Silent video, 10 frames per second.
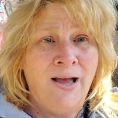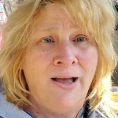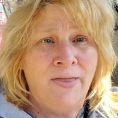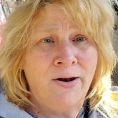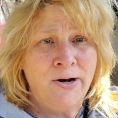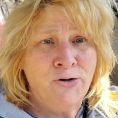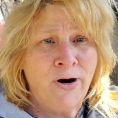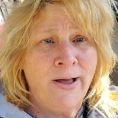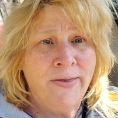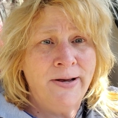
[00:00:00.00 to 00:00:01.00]
Thought I'd
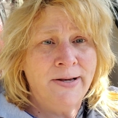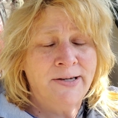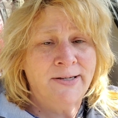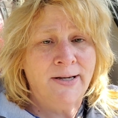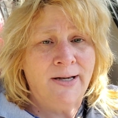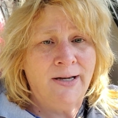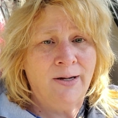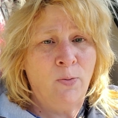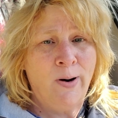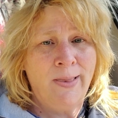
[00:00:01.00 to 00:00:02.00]
try this
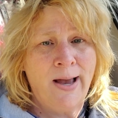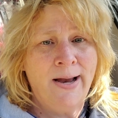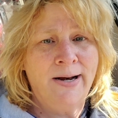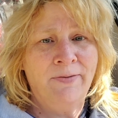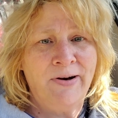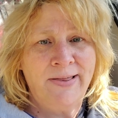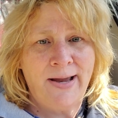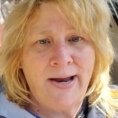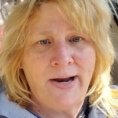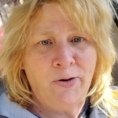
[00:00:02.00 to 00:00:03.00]
while I had
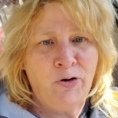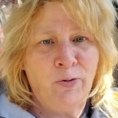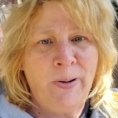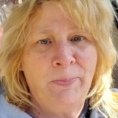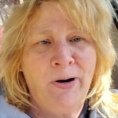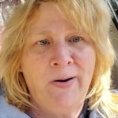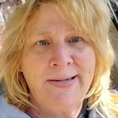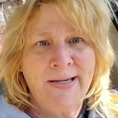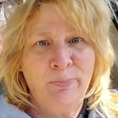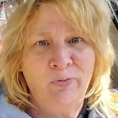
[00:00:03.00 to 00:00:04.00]
everything out. You remember how I
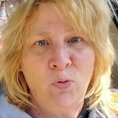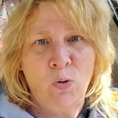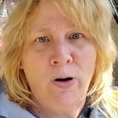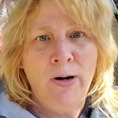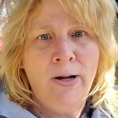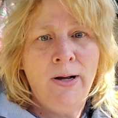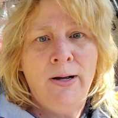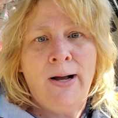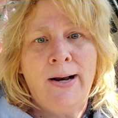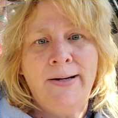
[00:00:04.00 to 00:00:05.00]
said before,
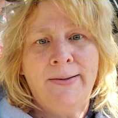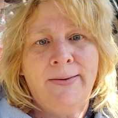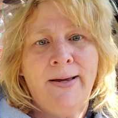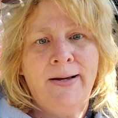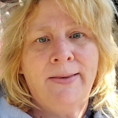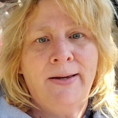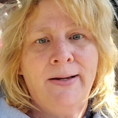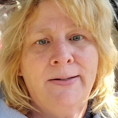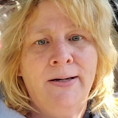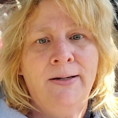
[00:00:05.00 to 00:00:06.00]
I didn't think
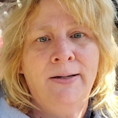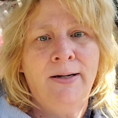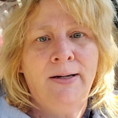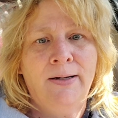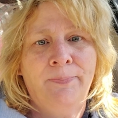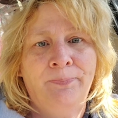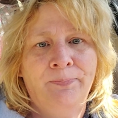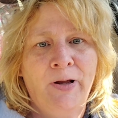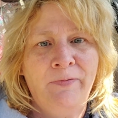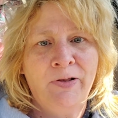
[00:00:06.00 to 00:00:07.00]
that,
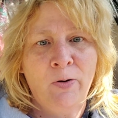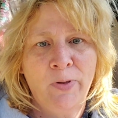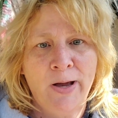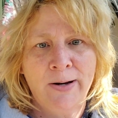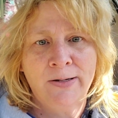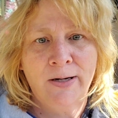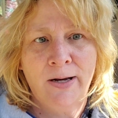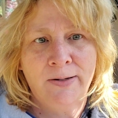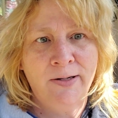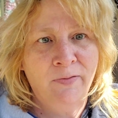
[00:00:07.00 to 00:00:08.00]
even though that
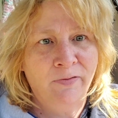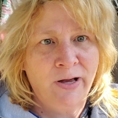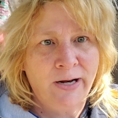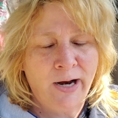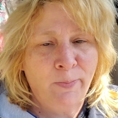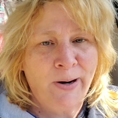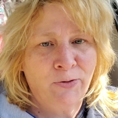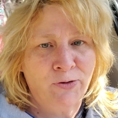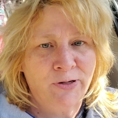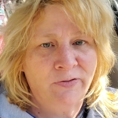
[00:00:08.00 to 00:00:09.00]
self-inflating air
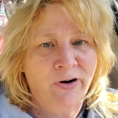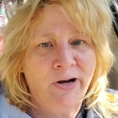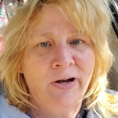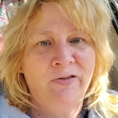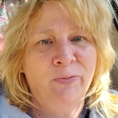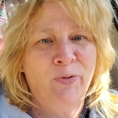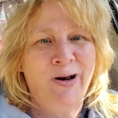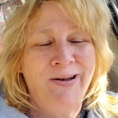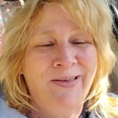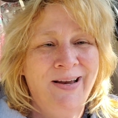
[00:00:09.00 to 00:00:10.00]
mattress is very comfortable, I
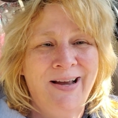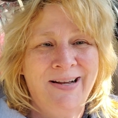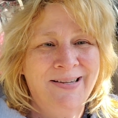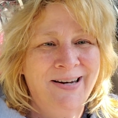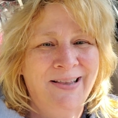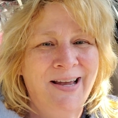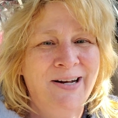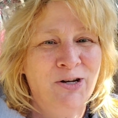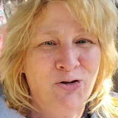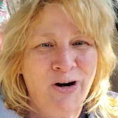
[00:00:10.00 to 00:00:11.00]
didn't think I could stand laying
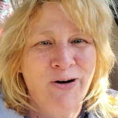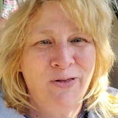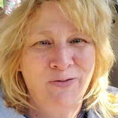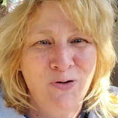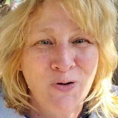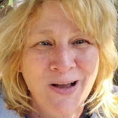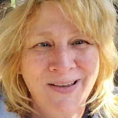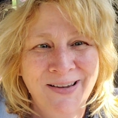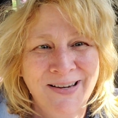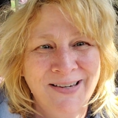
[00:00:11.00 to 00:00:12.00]
it straight on the floor like
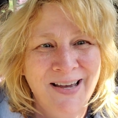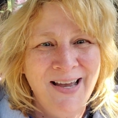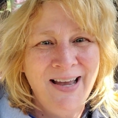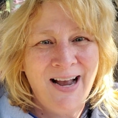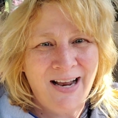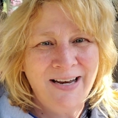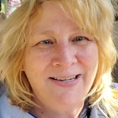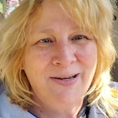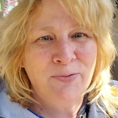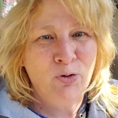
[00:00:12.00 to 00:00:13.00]
this. I need
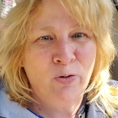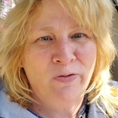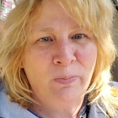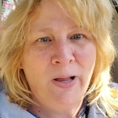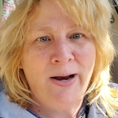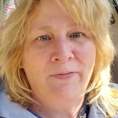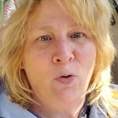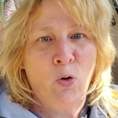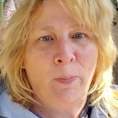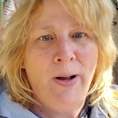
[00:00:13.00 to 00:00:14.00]
some sort of a
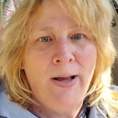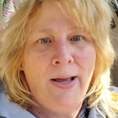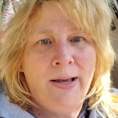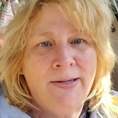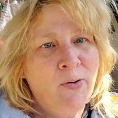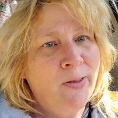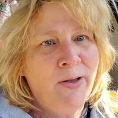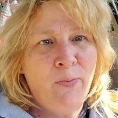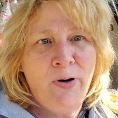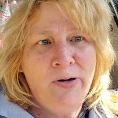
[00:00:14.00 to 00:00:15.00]
platform. So I
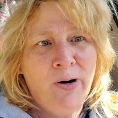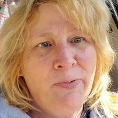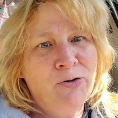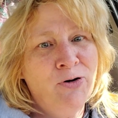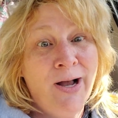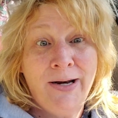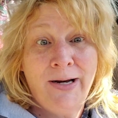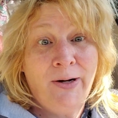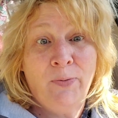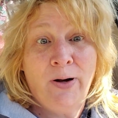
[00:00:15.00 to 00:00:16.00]
thought, well, I'm going to try it
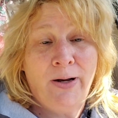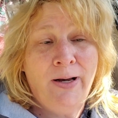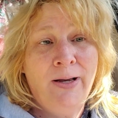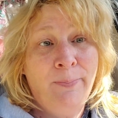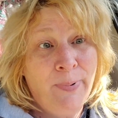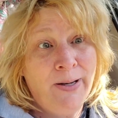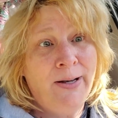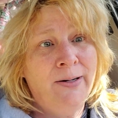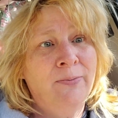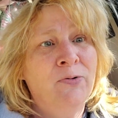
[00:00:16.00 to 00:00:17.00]
anyway,
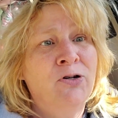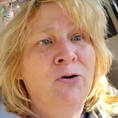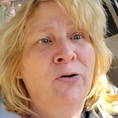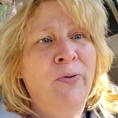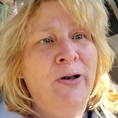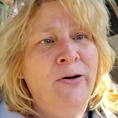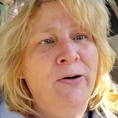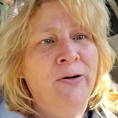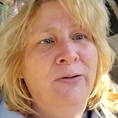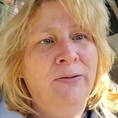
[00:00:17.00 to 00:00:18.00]
but I'm just turning it around
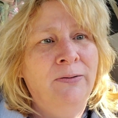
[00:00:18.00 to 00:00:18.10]
here.